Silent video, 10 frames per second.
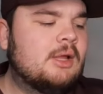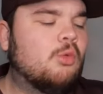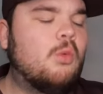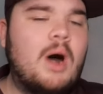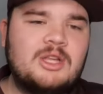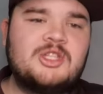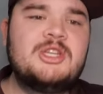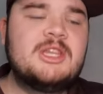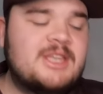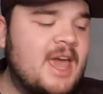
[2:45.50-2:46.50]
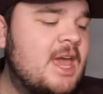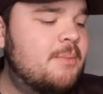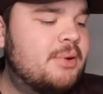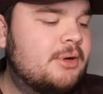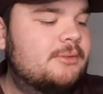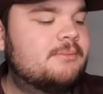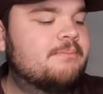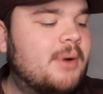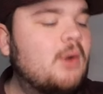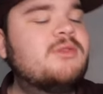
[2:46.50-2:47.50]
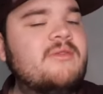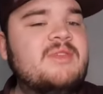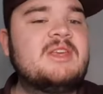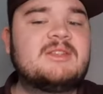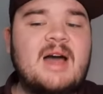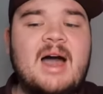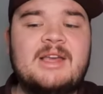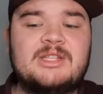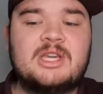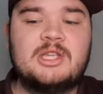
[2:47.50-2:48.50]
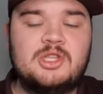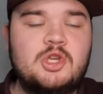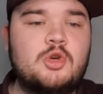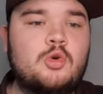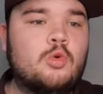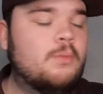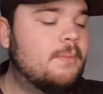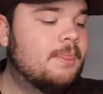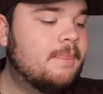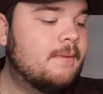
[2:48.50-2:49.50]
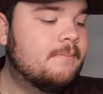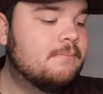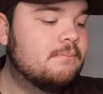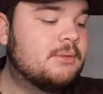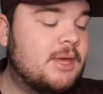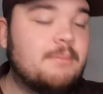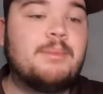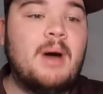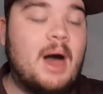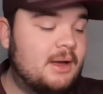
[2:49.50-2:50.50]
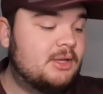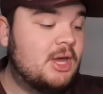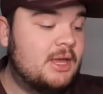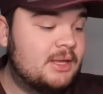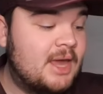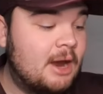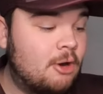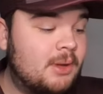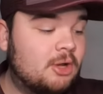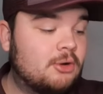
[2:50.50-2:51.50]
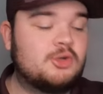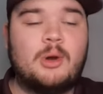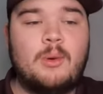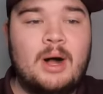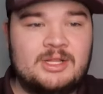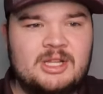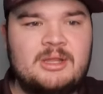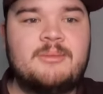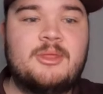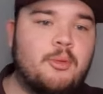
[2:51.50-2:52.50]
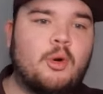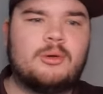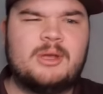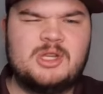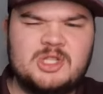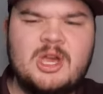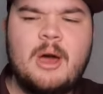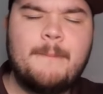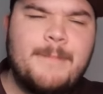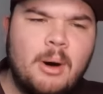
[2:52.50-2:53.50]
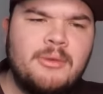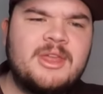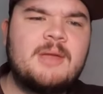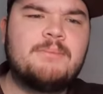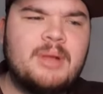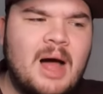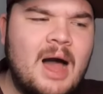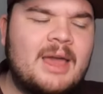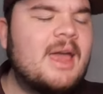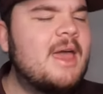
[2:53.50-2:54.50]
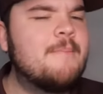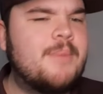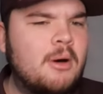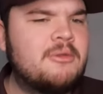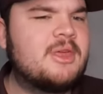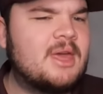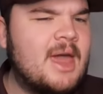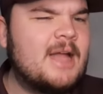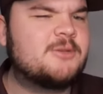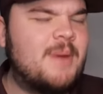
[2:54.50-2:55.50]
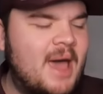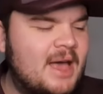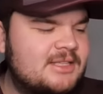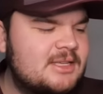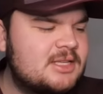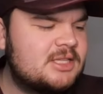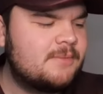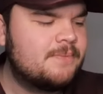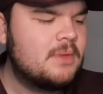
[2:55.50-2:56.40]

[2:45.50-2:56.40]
Watching the tape, both of these guys can do, and Garrett Miller and Tre Watson, the portal additions, both can block and both can catch passes.